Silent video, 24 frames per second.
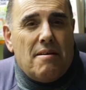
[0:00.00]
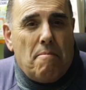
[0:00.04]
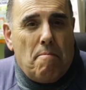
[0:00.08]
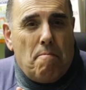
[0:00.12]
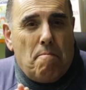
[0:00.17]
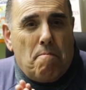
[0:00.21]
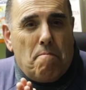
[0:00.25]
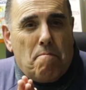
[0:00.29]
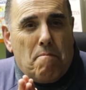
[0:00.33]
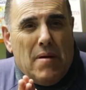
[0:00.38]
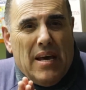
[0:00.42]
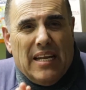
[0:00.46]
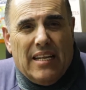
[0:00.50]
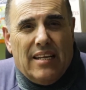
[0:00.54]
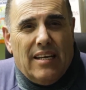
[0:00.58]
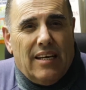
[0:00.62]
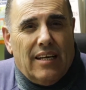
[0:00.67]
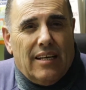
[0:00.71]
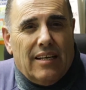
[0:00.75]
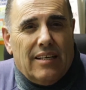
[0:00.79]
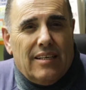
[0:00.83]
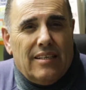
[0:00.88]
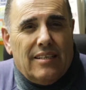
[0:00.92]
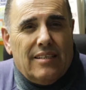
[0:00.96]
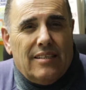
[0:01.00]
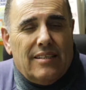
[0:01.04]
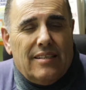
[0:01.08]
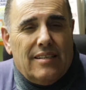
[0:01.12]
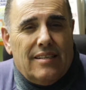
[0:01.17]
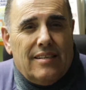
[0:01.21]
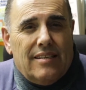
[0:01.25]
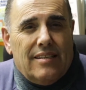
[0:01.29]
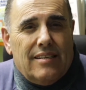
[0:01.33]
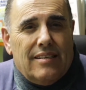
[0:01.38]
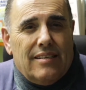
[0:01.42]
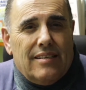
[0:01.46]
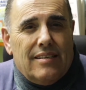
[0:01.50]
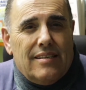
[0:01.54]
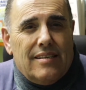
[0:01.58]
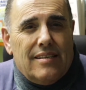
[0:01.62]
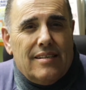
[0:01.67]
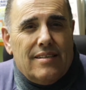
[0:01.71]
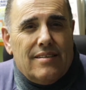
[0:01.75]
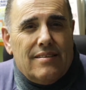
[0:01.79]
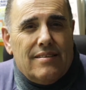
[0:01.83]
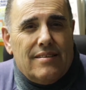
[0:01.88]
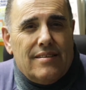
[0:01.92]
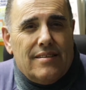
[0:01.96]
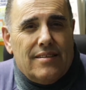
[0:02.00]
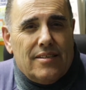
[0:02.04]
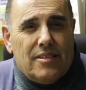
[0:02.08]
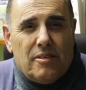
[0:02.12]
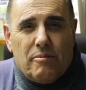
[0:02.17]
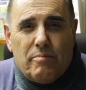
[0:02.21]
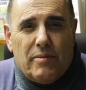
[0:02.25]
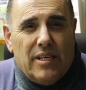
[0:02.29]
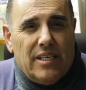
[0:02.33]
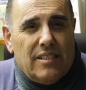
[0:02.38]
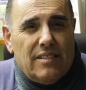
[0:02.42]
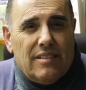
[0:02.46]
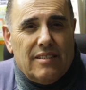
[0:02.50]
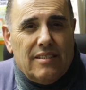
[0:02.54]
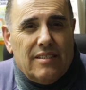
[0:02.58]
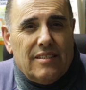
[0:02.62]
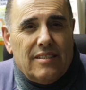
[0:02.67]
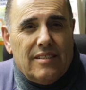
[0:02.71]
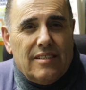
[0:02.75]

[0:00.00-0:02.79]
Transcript: mending this mess.